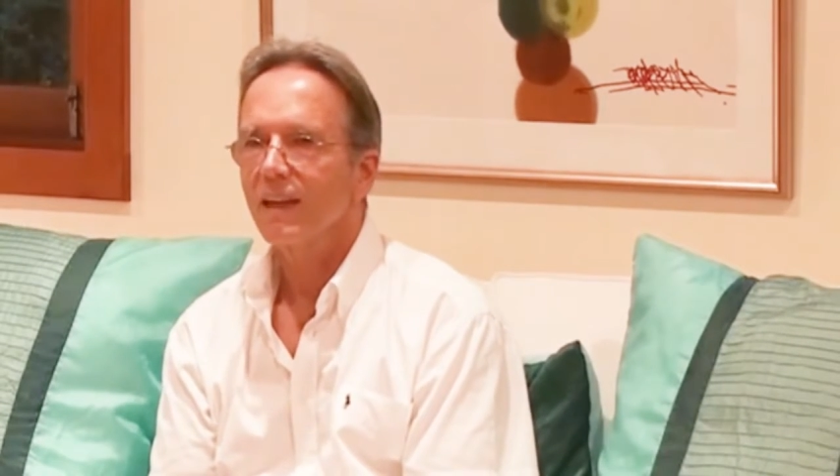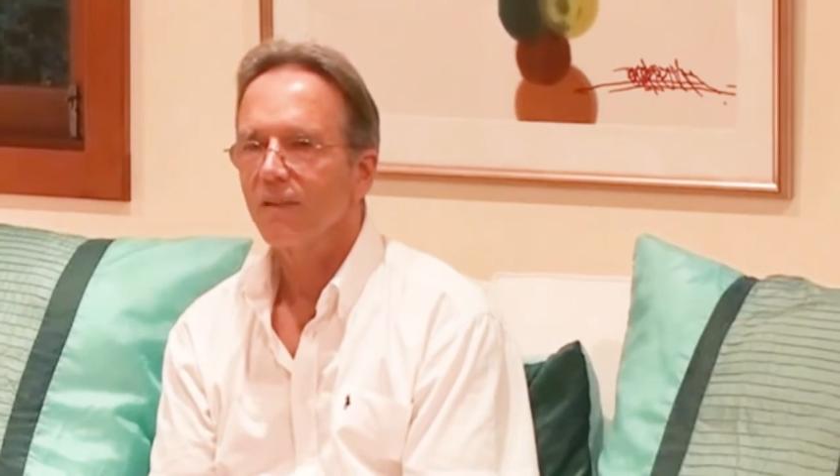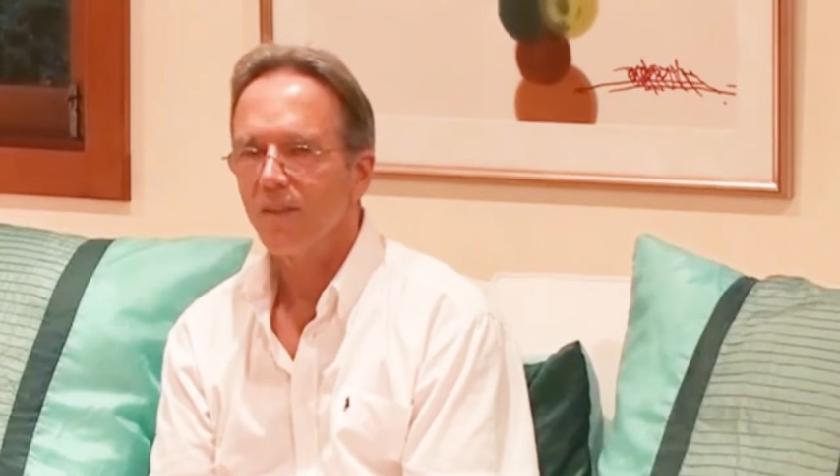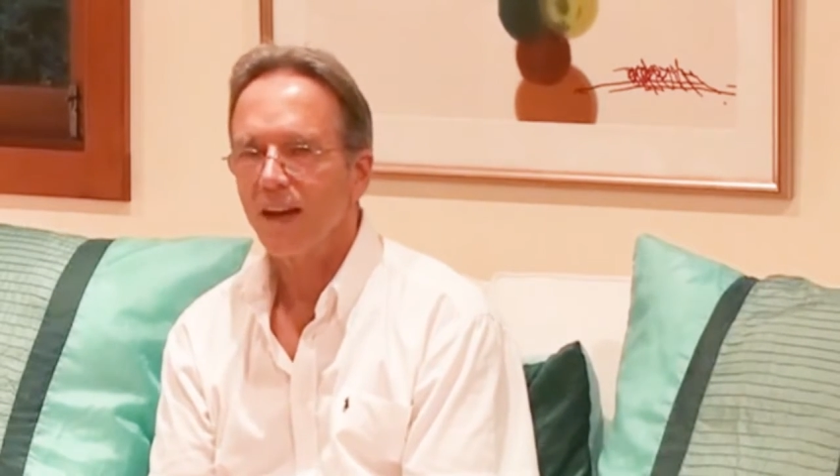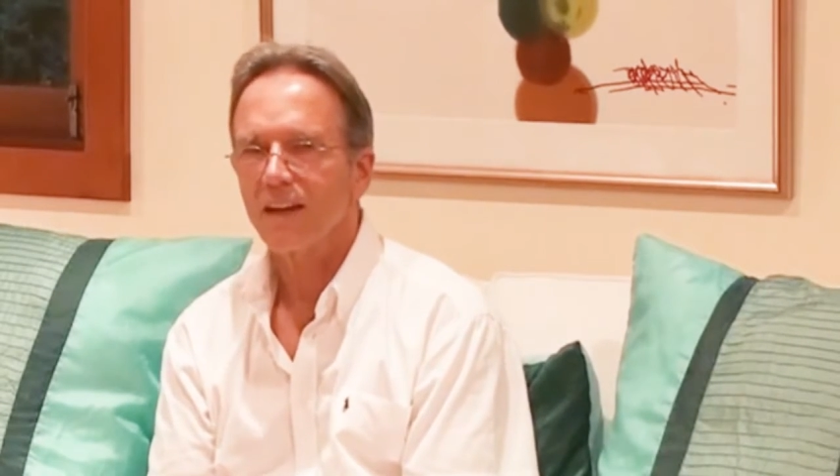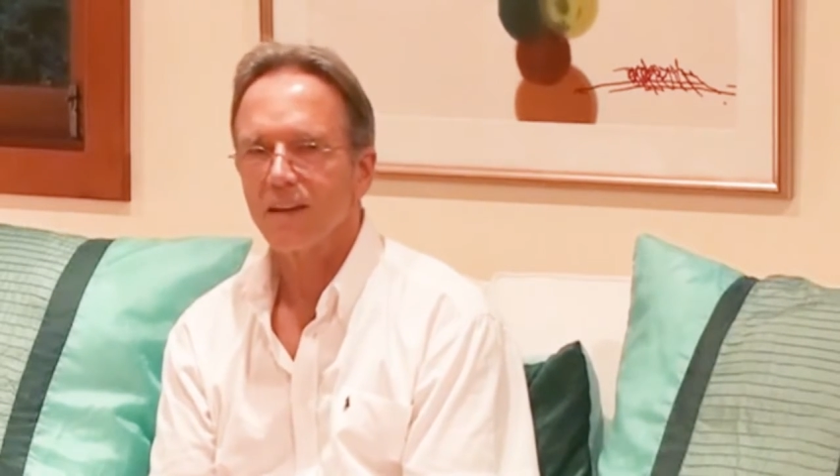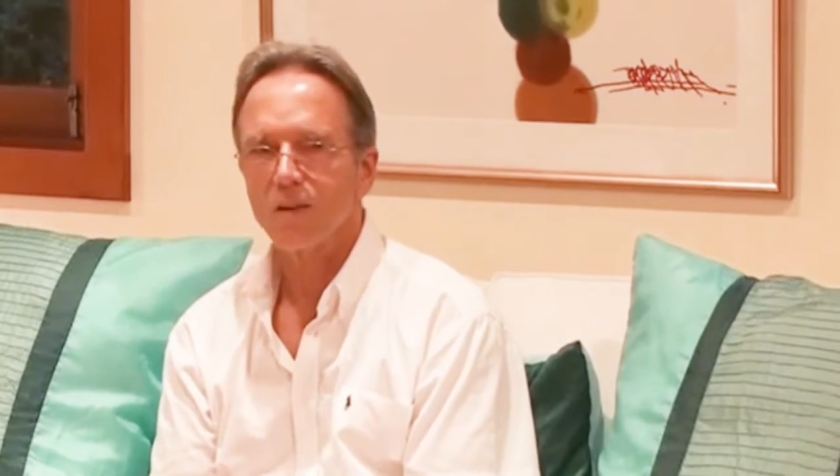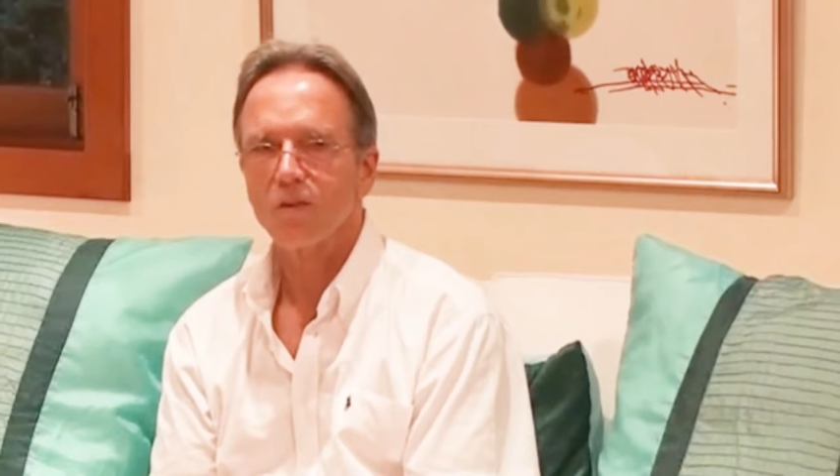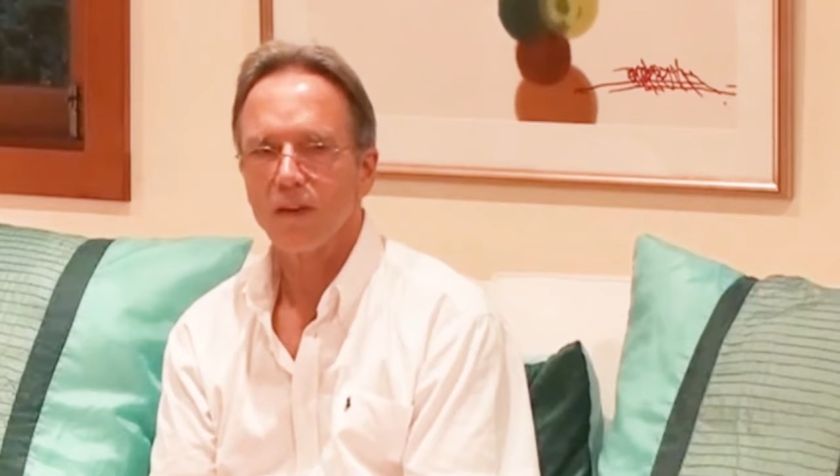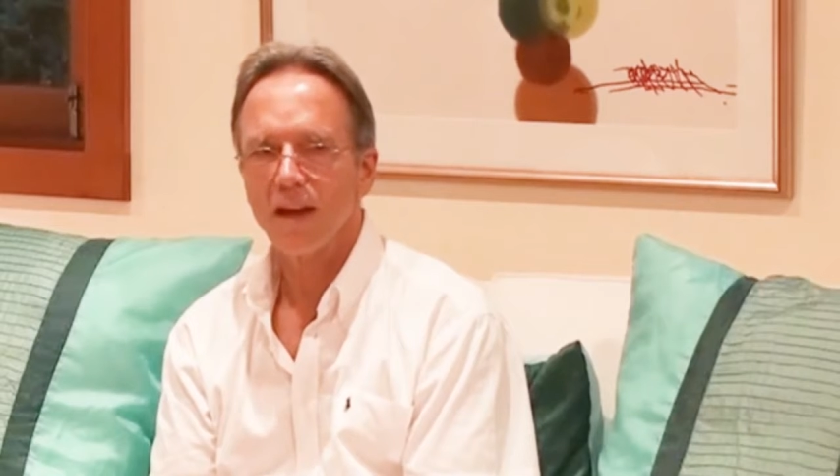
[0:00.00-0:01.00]
event
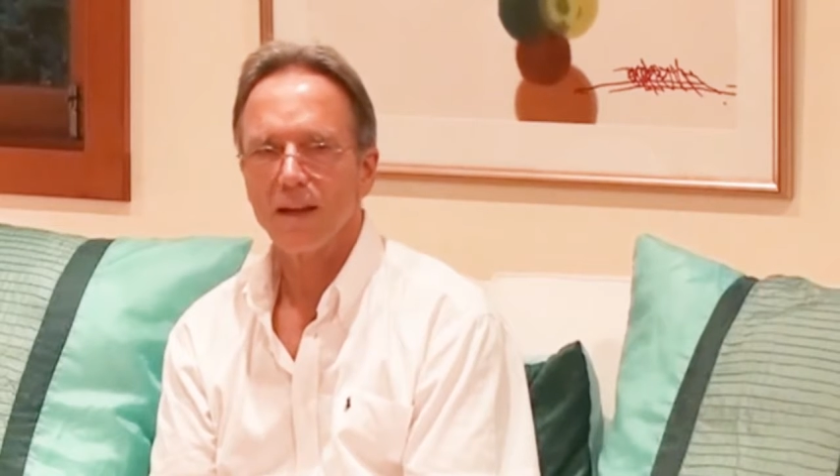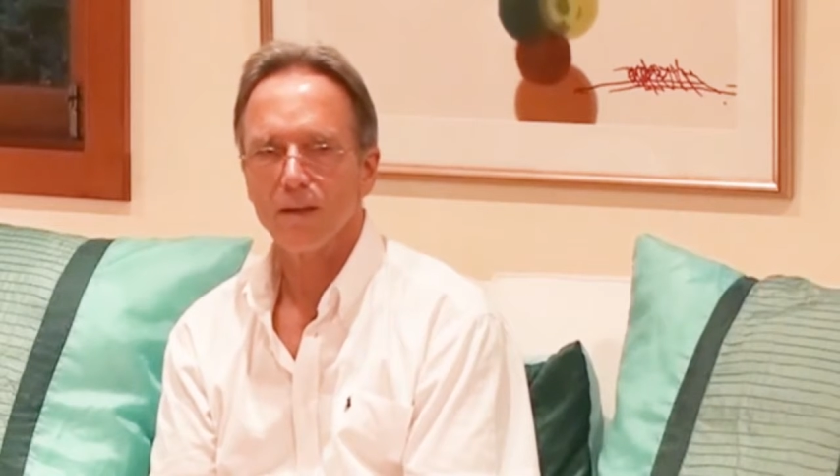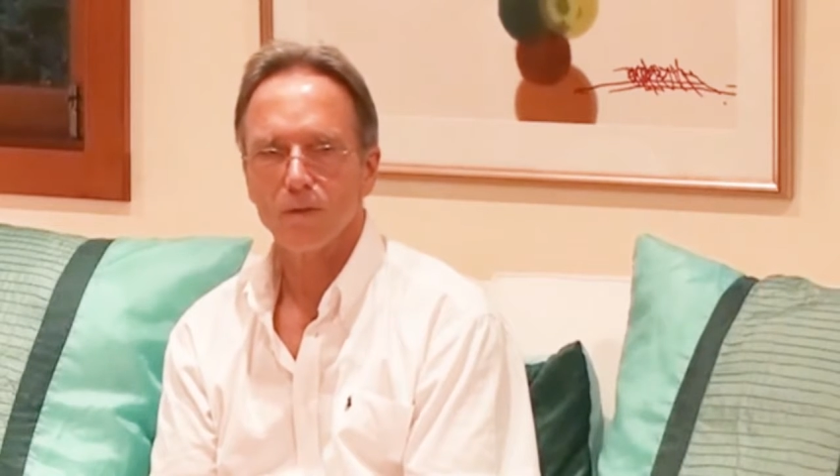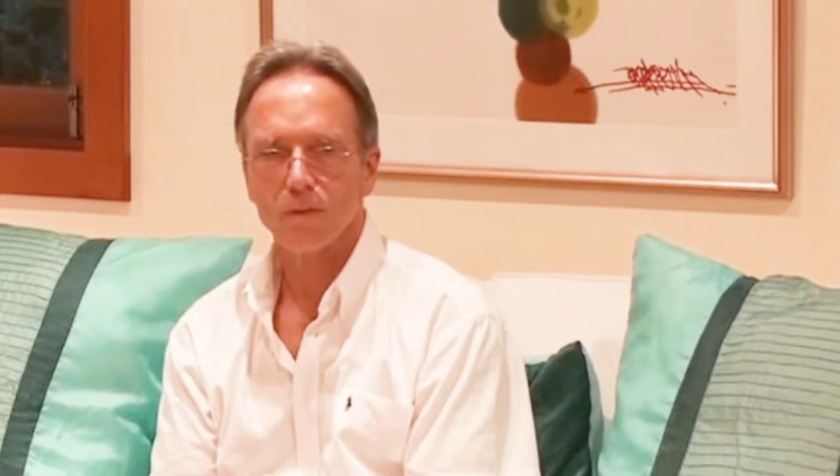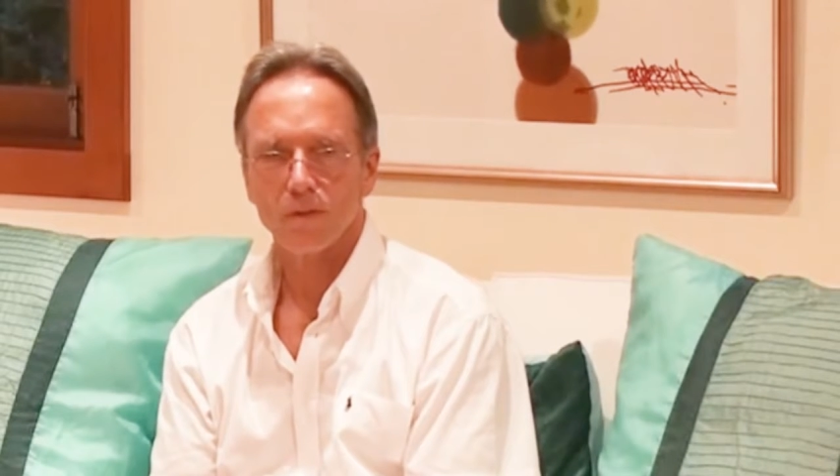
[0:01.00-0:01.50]
of life.